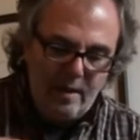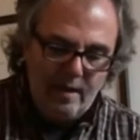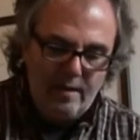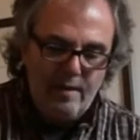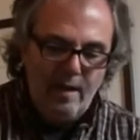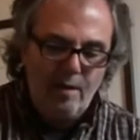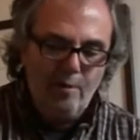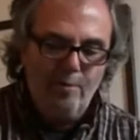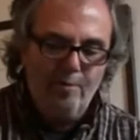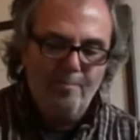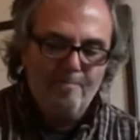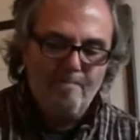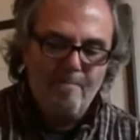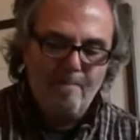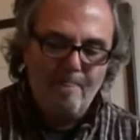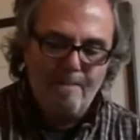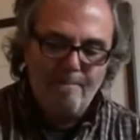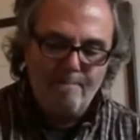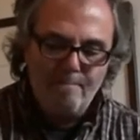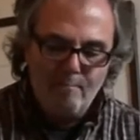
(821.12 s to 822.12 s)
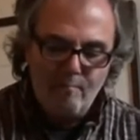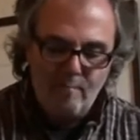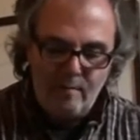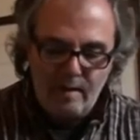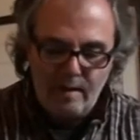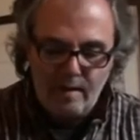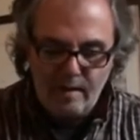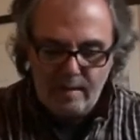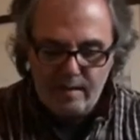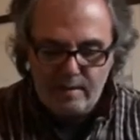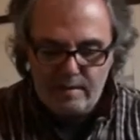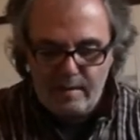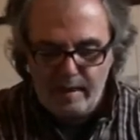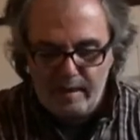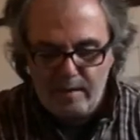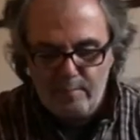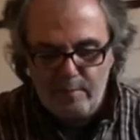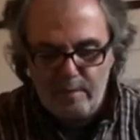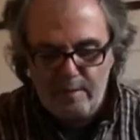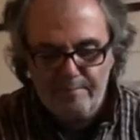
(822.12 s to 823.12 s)
Now,
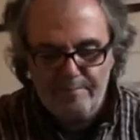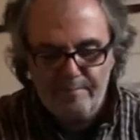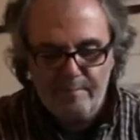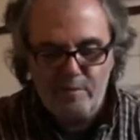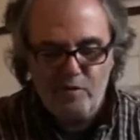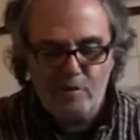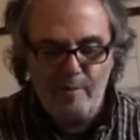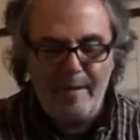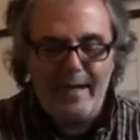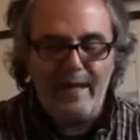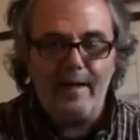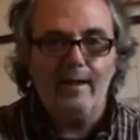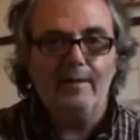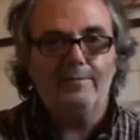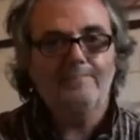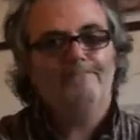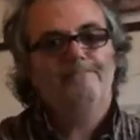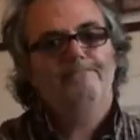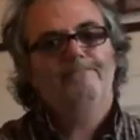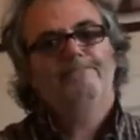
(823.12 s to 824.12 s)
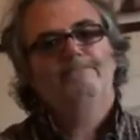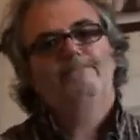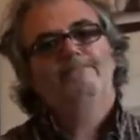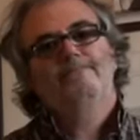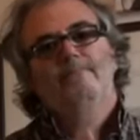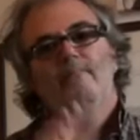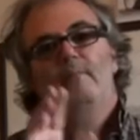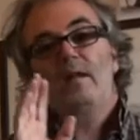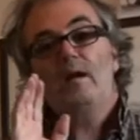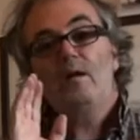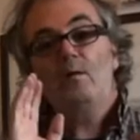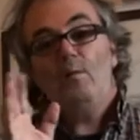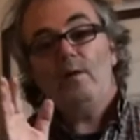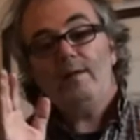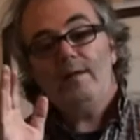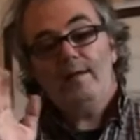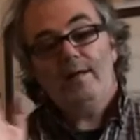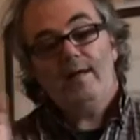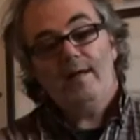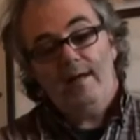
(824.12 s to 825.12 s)
second one, Jamaica. One
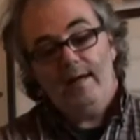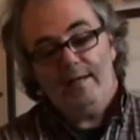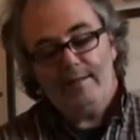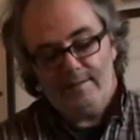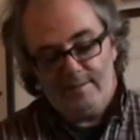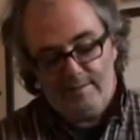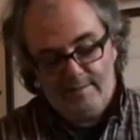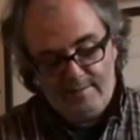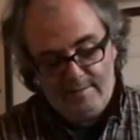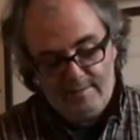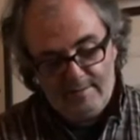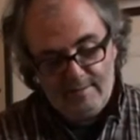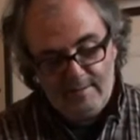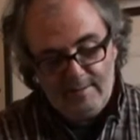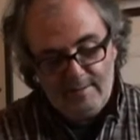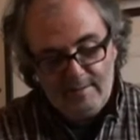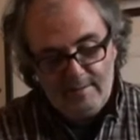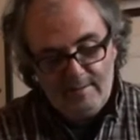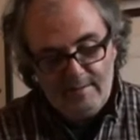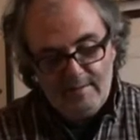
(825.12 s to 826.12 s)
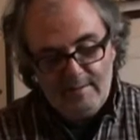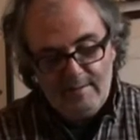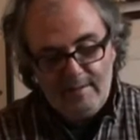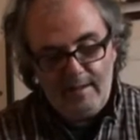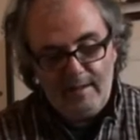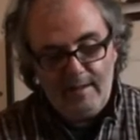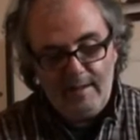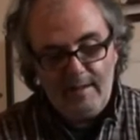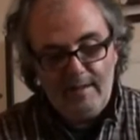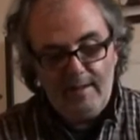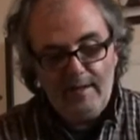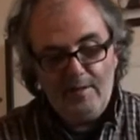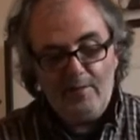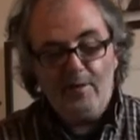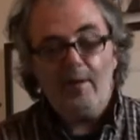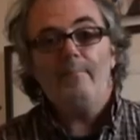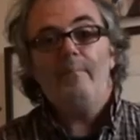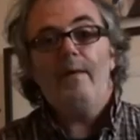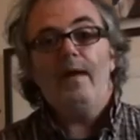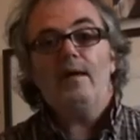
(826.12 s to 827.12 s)
of the greatest
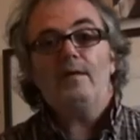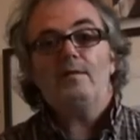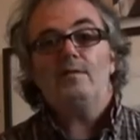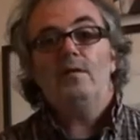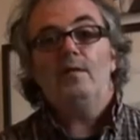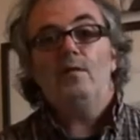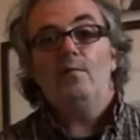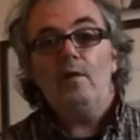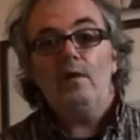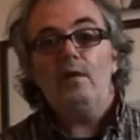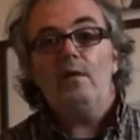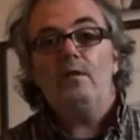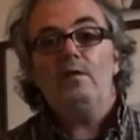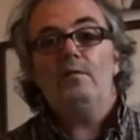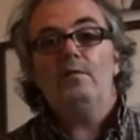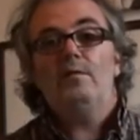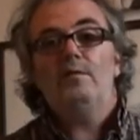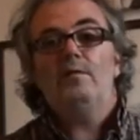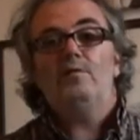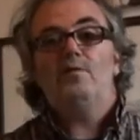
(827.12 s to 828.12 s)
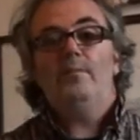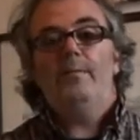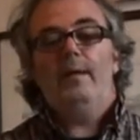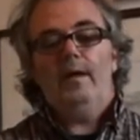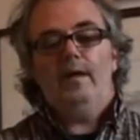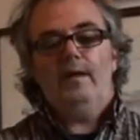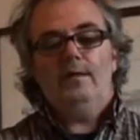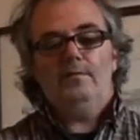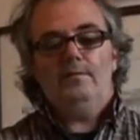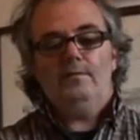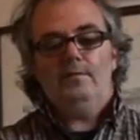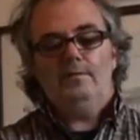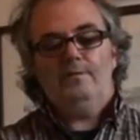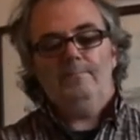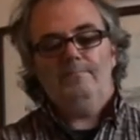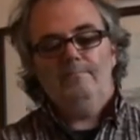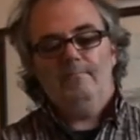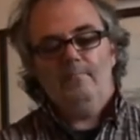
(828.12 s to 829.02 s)
rum makers in the world, the Jamaicans.